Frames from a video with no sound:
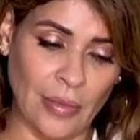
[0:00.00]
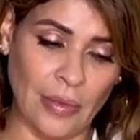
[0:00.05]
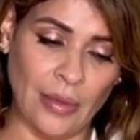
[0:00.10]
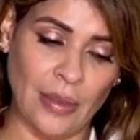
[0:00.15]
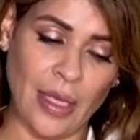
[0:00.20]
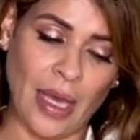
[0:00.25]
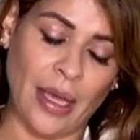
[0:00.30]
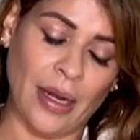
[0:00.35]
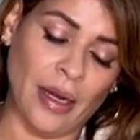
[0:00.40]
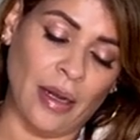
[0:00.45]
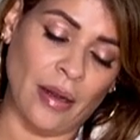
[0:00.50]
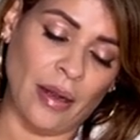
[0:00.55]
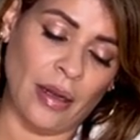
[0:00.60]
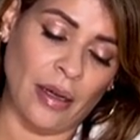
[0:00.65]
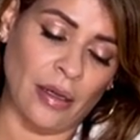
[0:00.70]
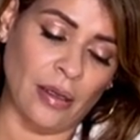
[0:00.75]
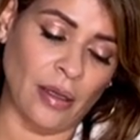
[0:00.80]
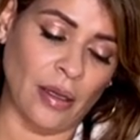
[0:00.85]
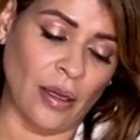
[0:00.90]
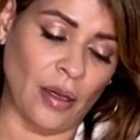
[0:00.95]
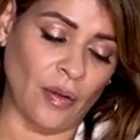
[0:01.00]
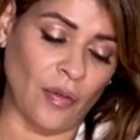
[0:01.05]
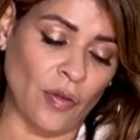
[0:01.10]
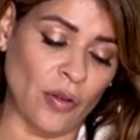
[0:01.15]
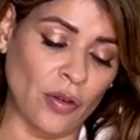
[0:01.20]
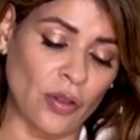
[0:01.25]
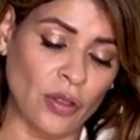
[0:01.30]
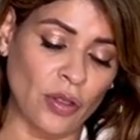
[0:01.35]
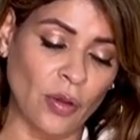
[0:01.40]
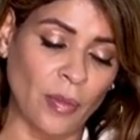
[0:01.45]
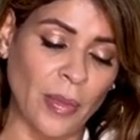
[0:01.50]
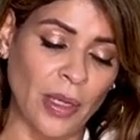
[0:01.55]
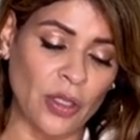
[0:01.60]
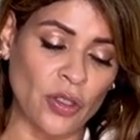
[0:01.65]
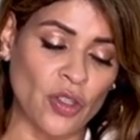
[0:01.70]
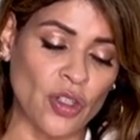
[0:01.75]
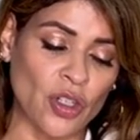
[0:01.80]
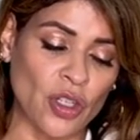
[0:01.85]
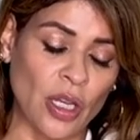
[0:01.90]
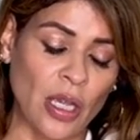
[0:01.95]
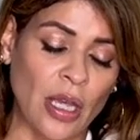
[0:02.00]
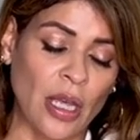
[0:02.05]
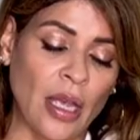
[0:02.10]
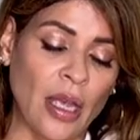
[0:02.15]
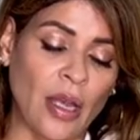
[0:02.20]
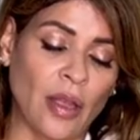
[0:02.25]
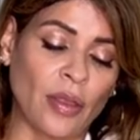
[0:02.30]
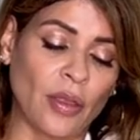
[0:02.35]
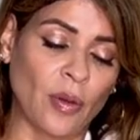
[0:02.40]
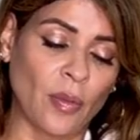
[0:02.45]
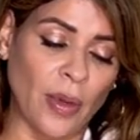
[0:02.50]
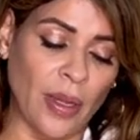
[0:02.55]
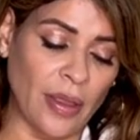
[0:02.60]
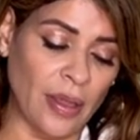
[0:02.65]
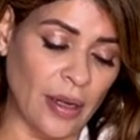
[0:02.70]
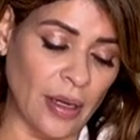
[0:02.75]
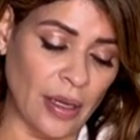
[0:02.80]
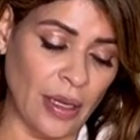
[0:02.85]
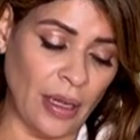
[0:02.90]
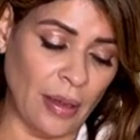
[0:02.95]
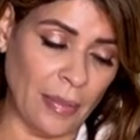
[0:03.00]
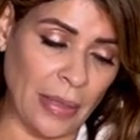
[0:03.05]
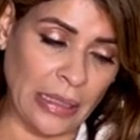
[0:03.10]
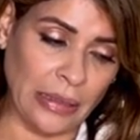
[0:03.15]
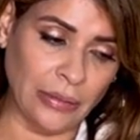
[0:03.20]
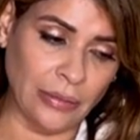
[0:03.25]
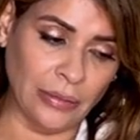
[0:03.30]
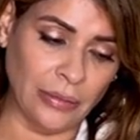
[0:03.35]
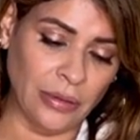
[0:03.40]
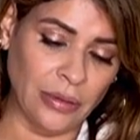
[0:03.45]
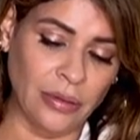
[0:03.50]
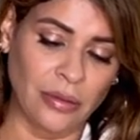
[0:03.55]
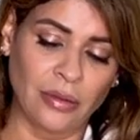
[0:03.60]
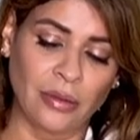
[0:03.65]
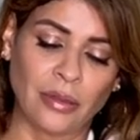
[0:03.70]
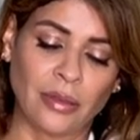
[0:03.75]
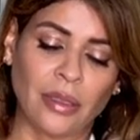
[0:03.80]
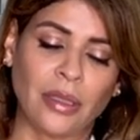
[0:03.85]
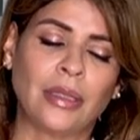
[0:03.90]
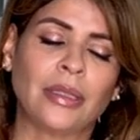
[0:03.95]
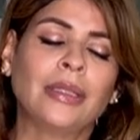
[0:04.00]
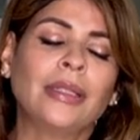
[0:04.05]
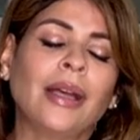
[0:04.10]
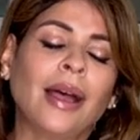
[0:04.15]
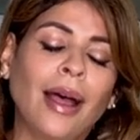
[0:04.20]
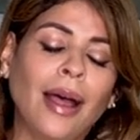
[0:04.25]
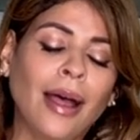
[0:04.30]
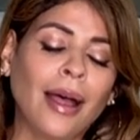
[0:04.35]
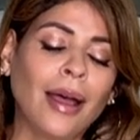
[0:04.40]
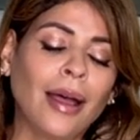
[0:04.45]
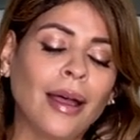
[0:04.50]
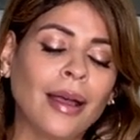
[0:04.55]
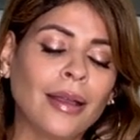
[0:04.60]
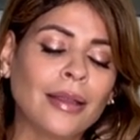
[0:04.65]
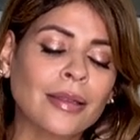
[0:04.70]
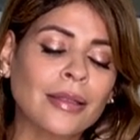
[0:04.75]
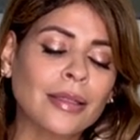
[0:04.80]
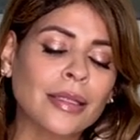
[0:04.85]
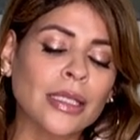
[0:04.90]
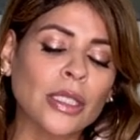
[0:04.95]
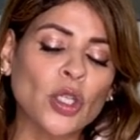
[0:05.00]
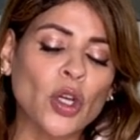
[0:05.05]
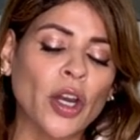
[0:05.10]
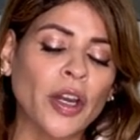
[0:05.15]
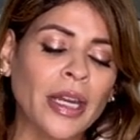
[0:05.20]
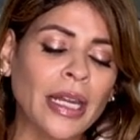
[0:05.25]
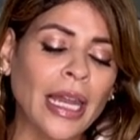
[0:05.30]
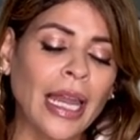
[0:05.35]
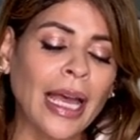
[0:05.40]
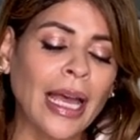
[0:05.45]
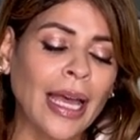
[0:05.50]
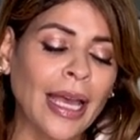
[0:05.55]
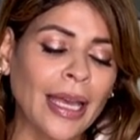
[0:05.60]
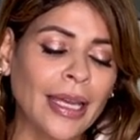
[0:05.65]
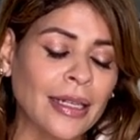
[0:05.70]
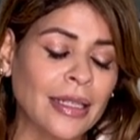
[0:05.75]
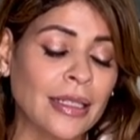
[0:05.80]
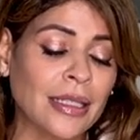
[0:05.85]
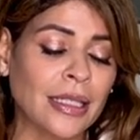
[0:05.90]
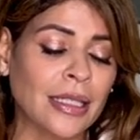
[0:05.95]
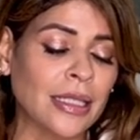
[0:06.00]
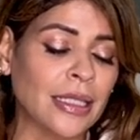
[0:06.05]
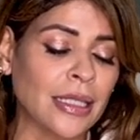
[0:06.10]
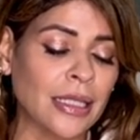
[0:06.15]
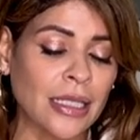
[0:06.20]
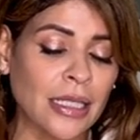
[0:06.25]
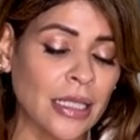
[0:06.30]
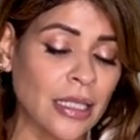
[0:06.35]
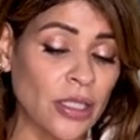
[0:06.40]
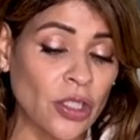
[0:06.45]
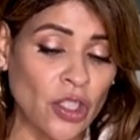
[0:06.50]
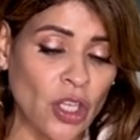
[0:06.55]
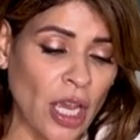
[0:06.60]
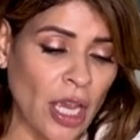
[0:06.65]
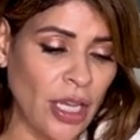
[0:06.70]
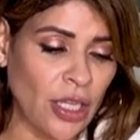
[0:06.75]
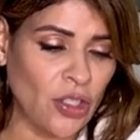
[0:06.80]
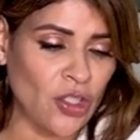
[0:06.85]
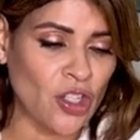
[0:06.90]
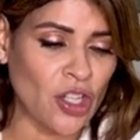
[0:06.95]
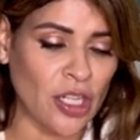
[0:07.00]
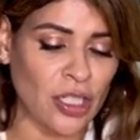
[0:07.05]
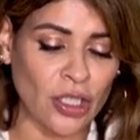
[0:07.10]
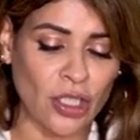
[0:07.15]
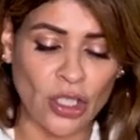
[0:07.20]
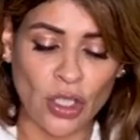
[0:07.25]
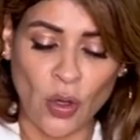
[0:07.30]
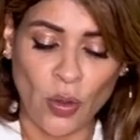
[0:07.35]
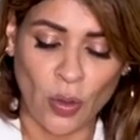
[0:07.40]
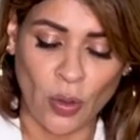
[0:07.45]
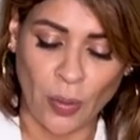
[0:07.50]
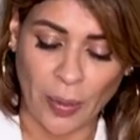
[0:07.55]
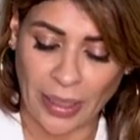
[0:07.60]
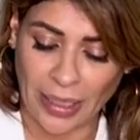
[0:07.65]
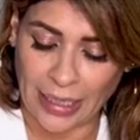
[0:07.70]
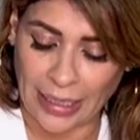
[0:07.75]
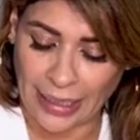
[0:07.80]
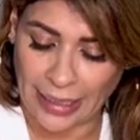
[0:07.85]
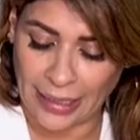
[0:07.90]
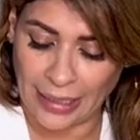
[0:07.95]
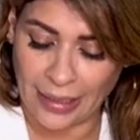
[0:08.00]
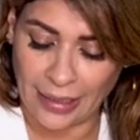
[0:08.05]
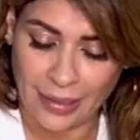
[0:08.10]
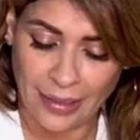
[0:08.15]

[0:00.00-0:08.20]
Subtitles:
that I didn't care for so much, the way that it came out. The storyline is changing so quickly.